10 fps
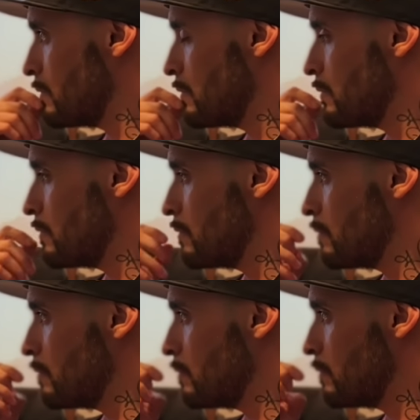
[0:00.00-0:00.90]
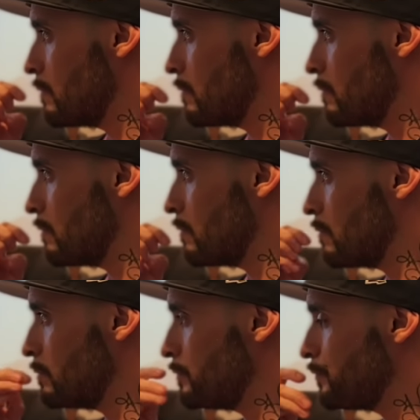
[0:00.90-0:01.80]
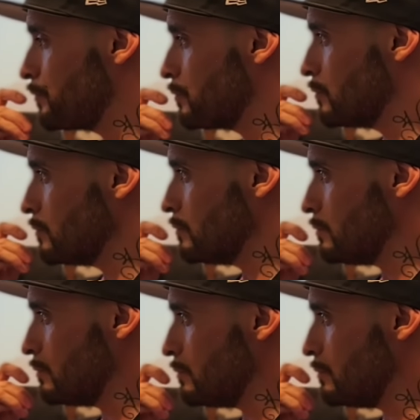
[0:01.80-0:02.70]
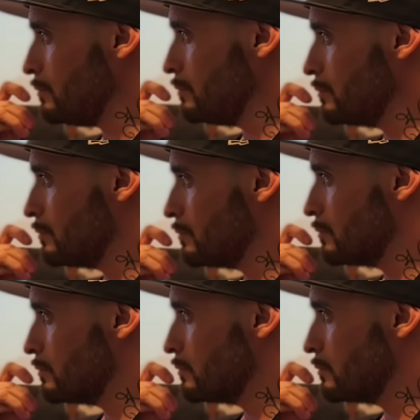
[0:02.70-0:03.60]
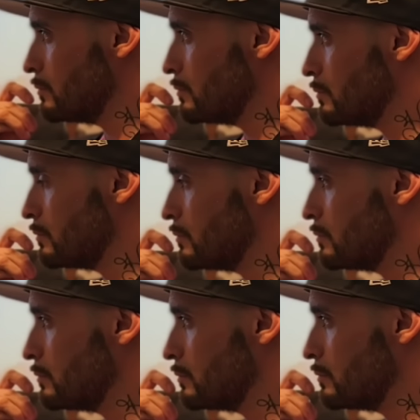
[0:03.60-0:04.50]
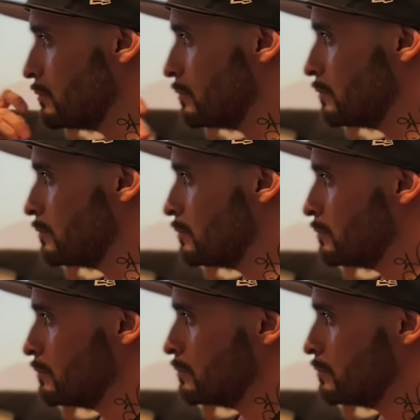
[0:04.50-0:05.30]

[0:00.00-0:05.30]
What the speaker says: This person isn't speaking.